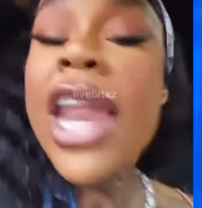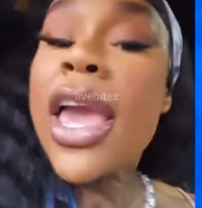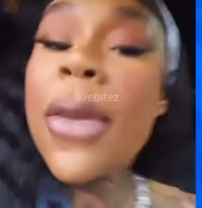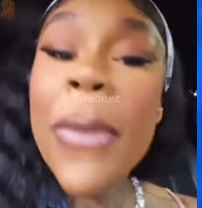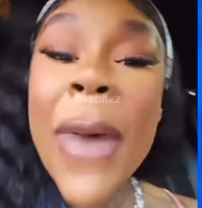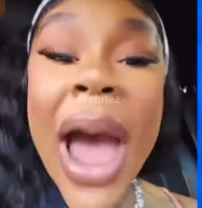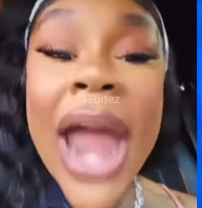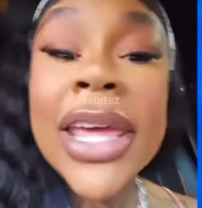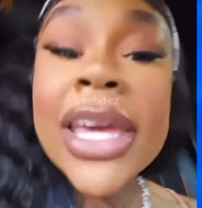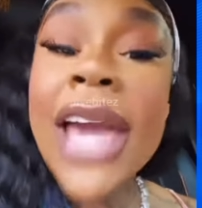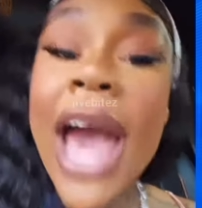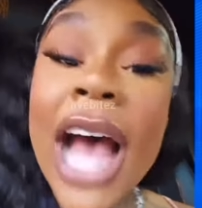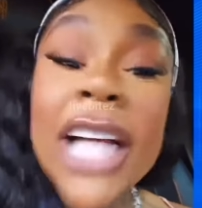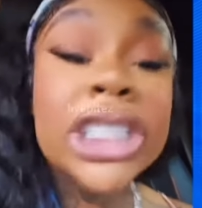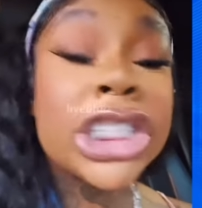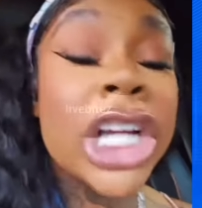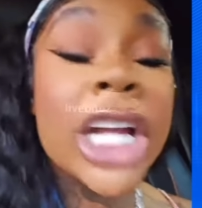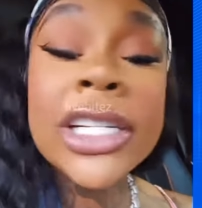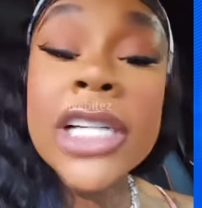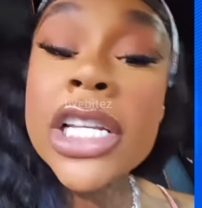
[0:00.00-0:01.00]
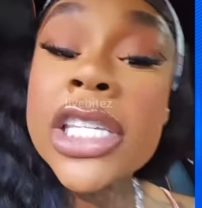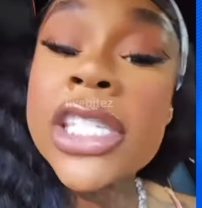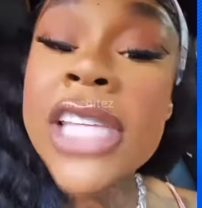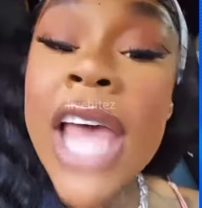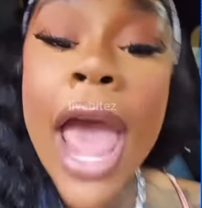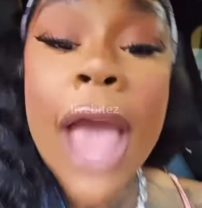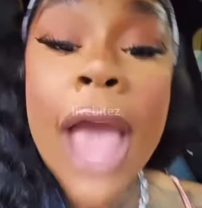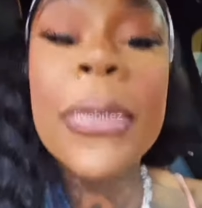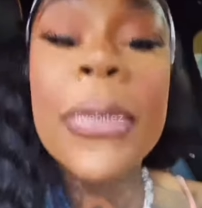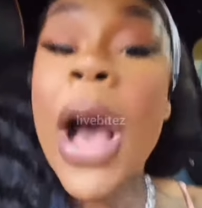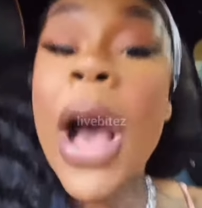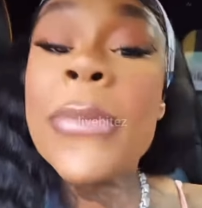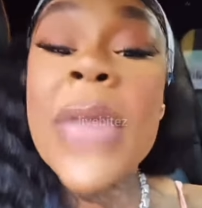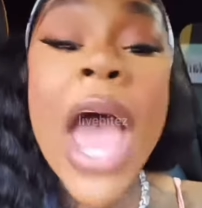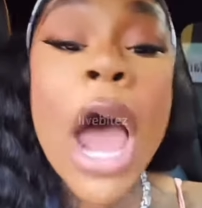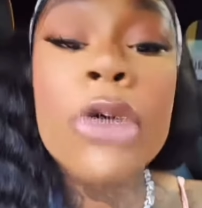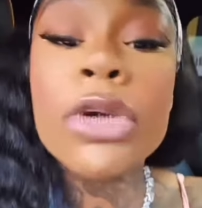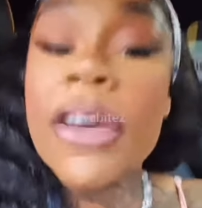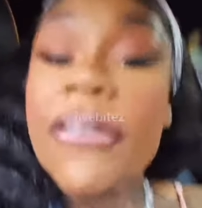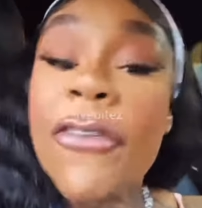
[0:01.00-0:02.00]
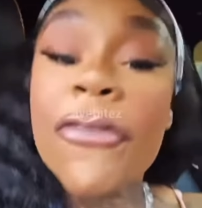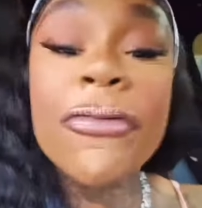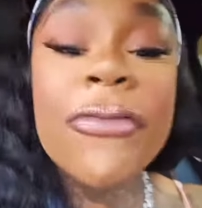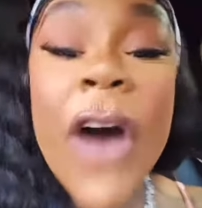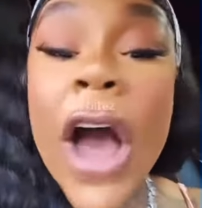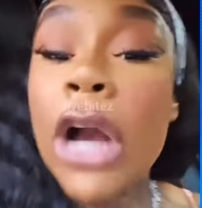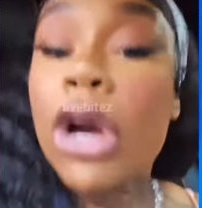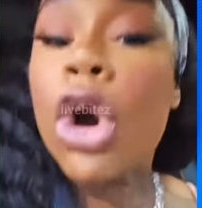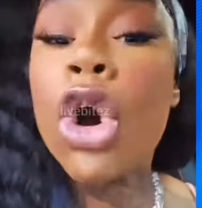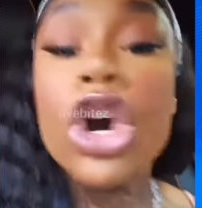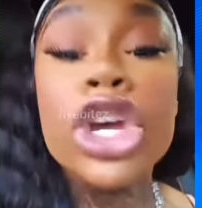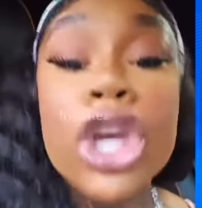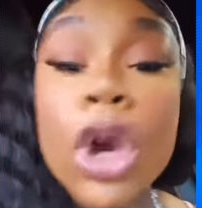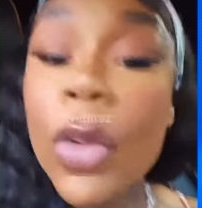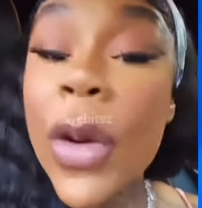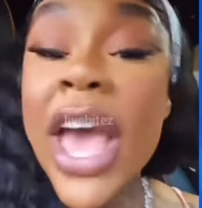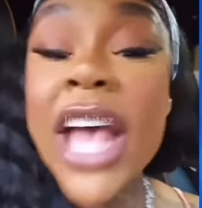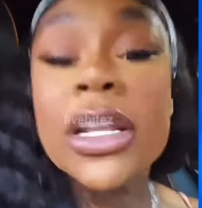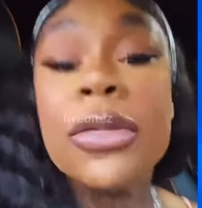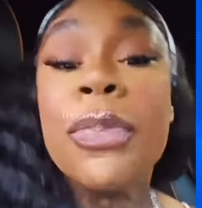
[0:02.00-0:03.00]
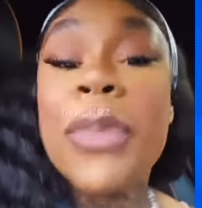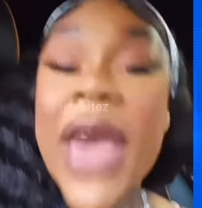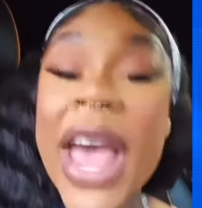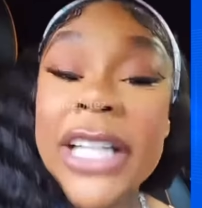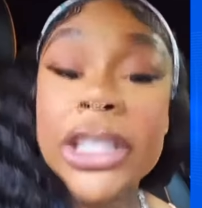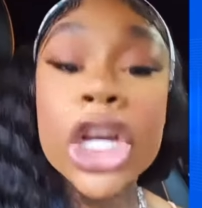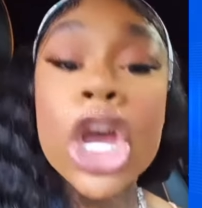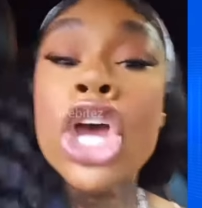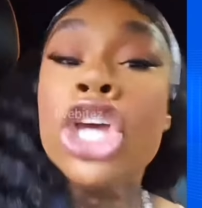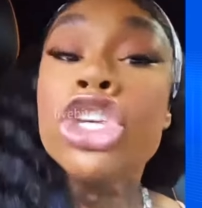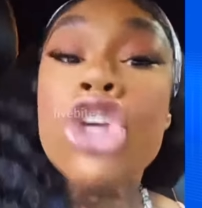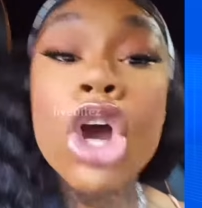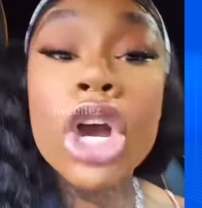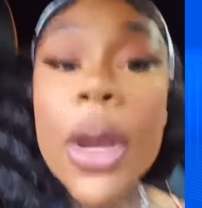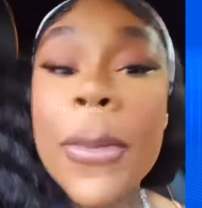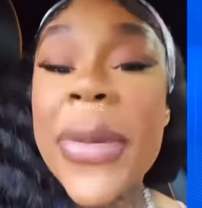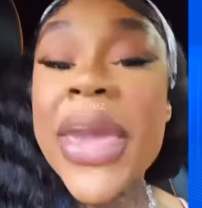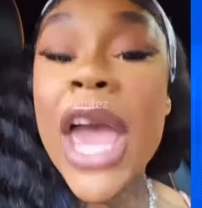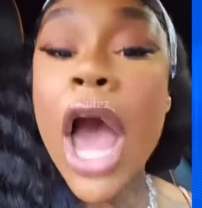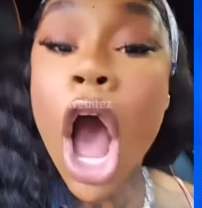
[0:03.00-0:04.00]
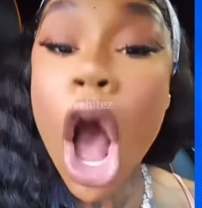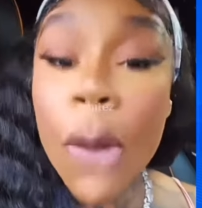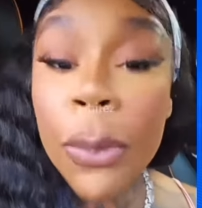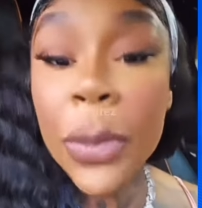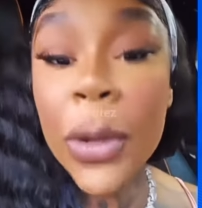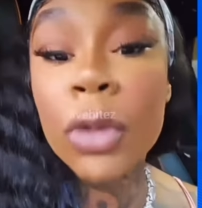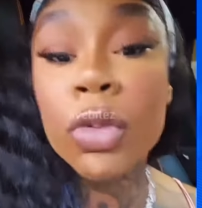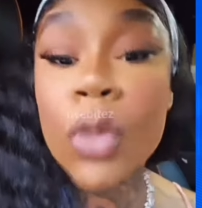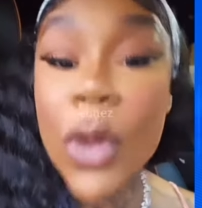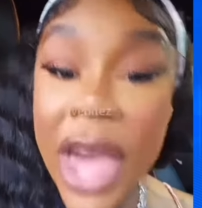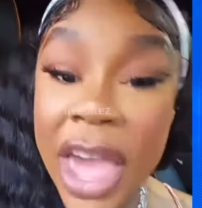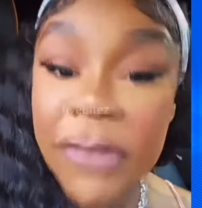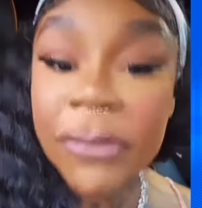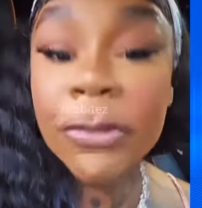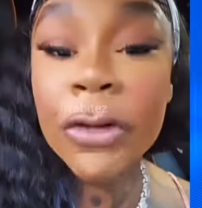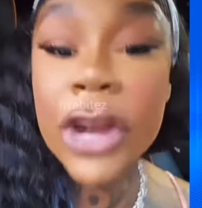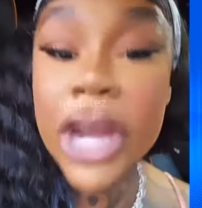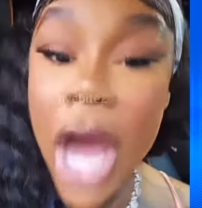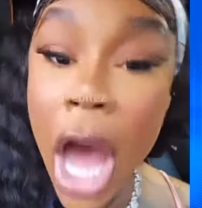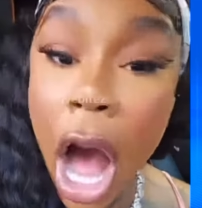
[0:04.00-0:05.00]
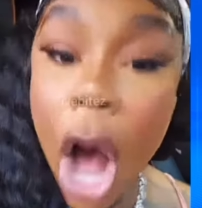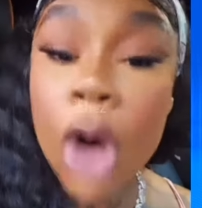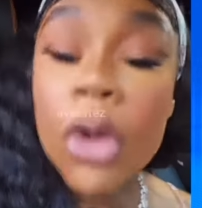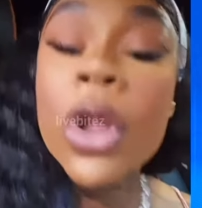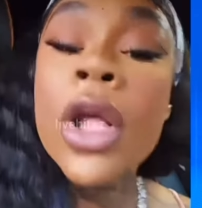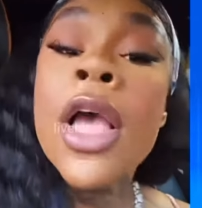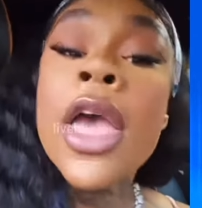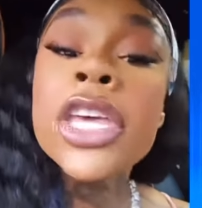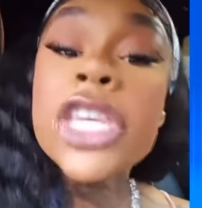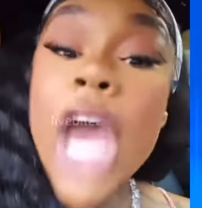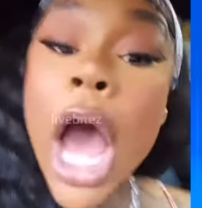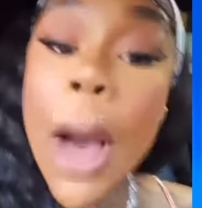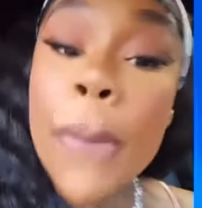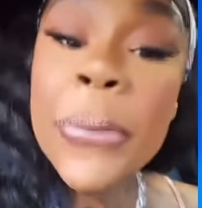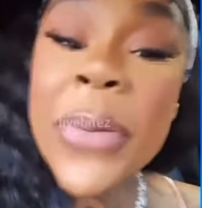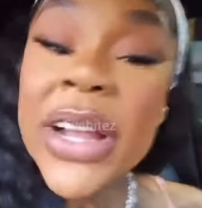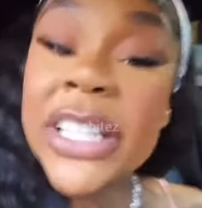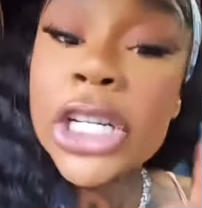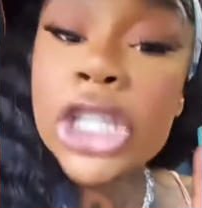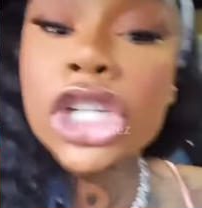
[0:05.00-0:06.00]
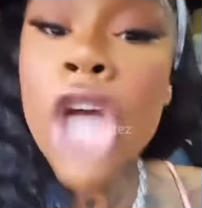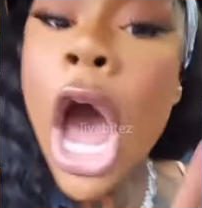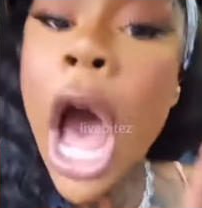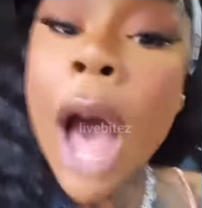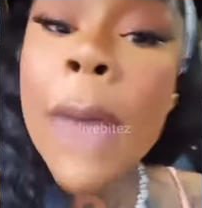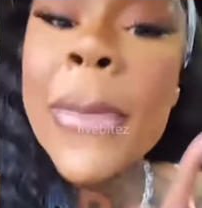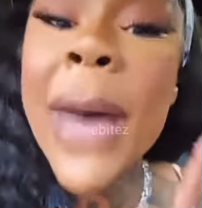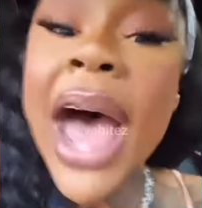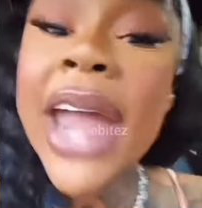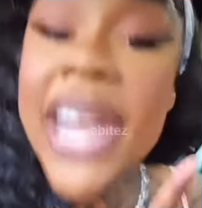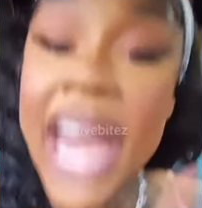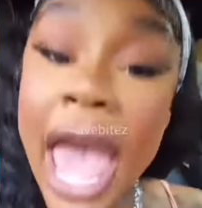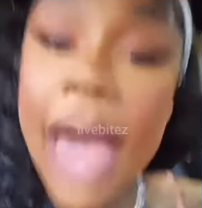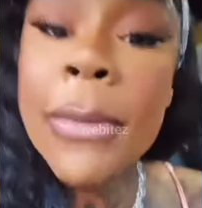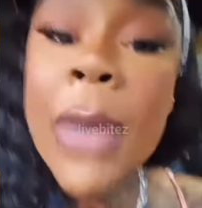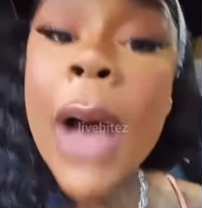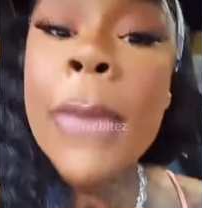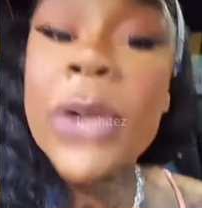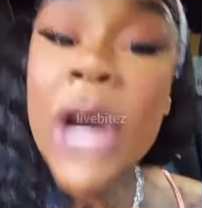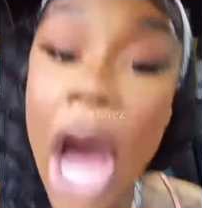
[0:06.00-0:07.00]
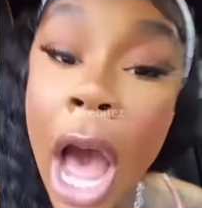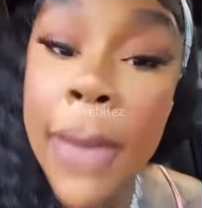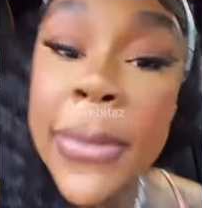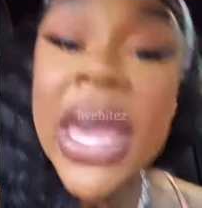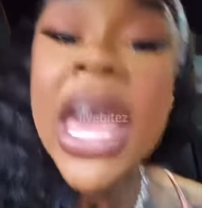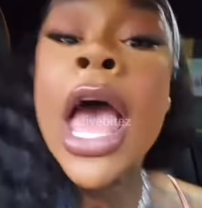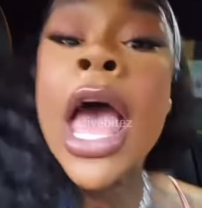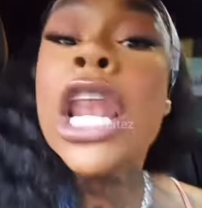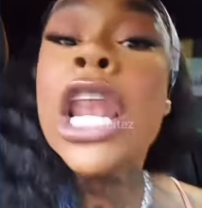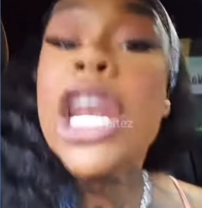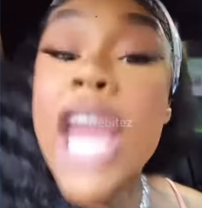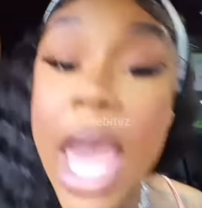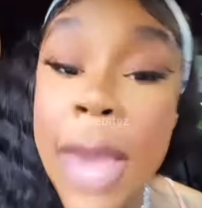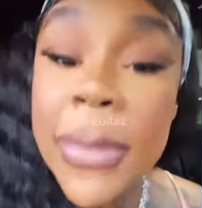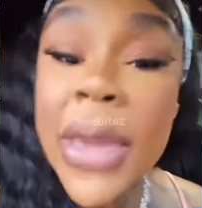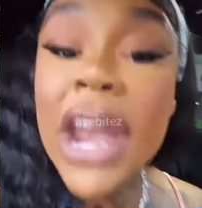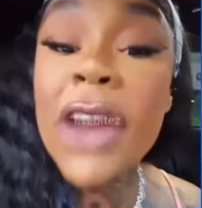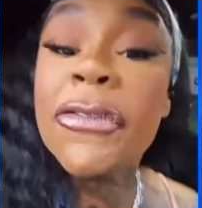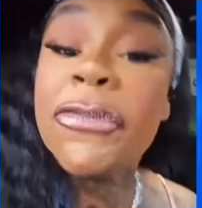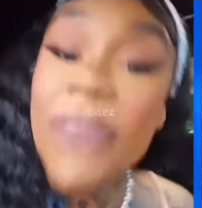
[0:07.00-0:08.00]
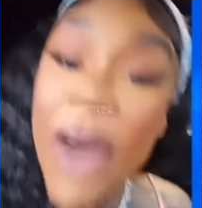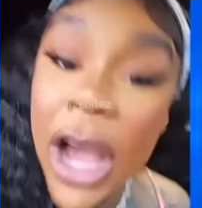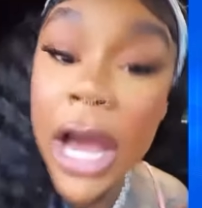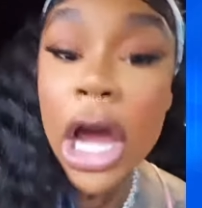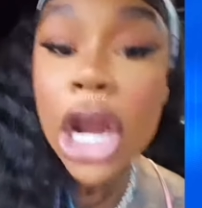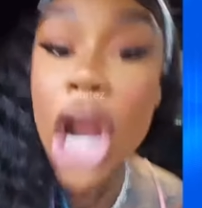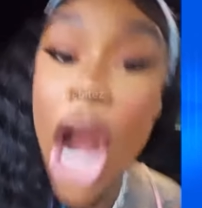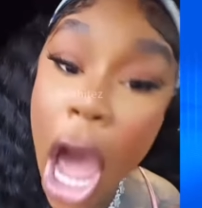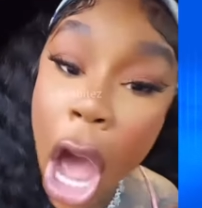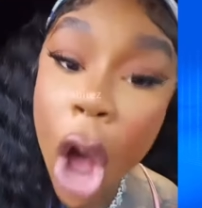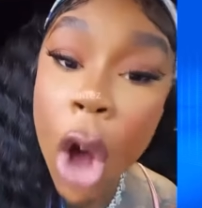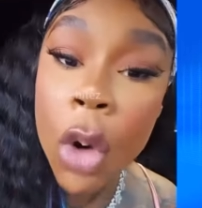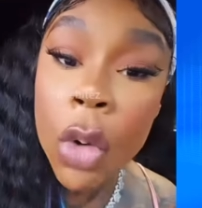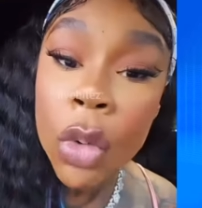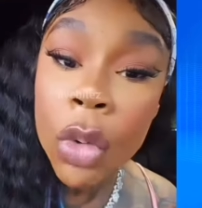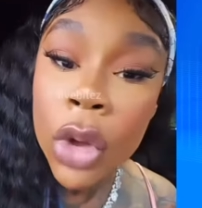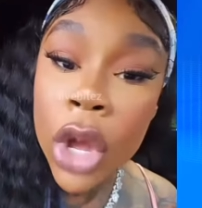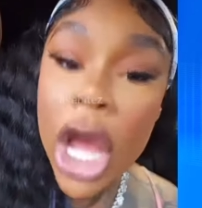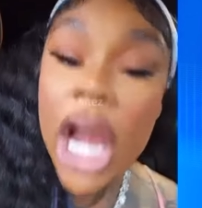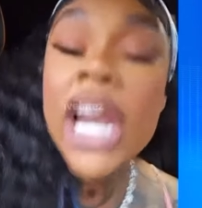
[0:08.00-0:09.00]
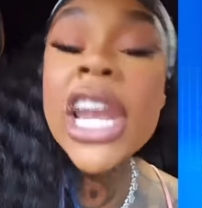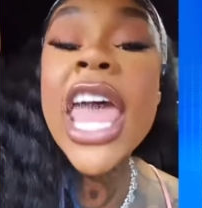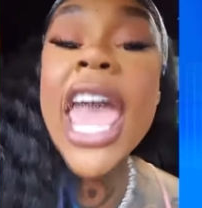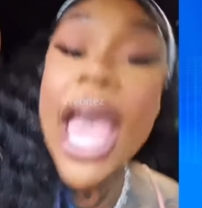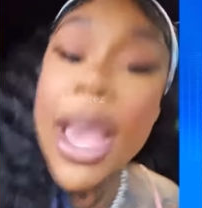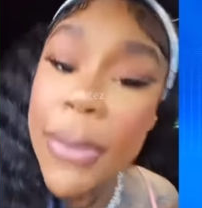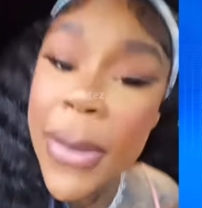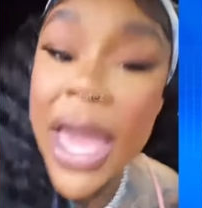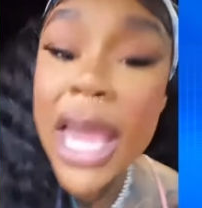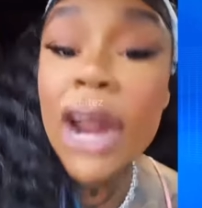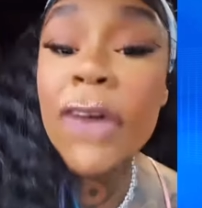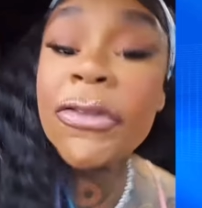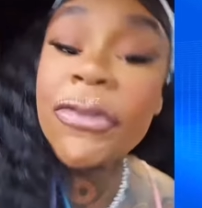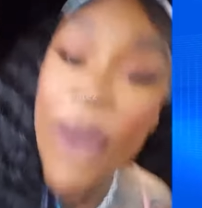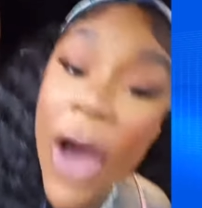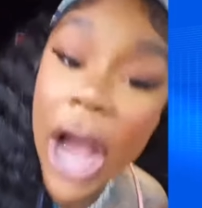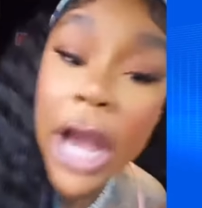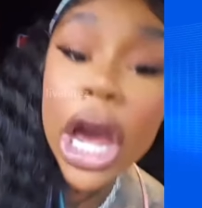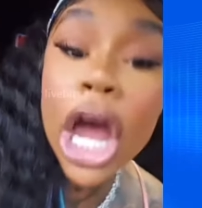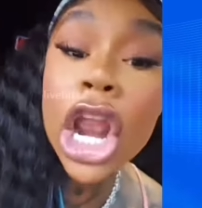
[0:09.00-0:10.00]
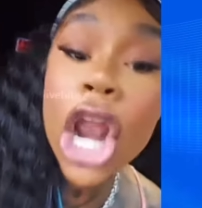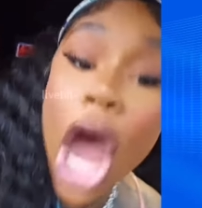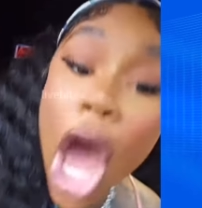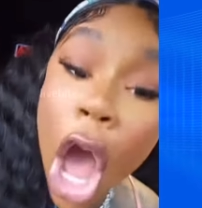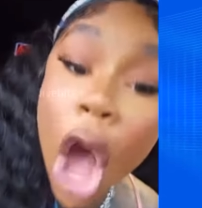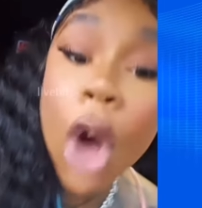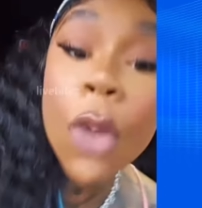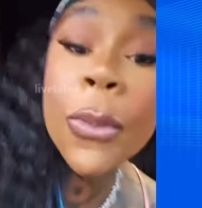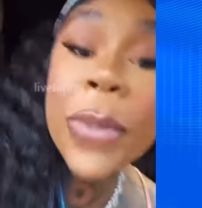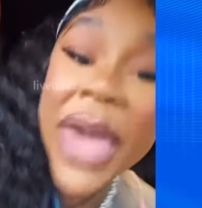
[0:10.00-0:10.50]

Anybody got to say about me? I don't give a fuck who you is. You could be Oprah Winfrey, ho. Y'all call my name, I'm coming. Leave me the fuck alone. Leave me the fuck alone.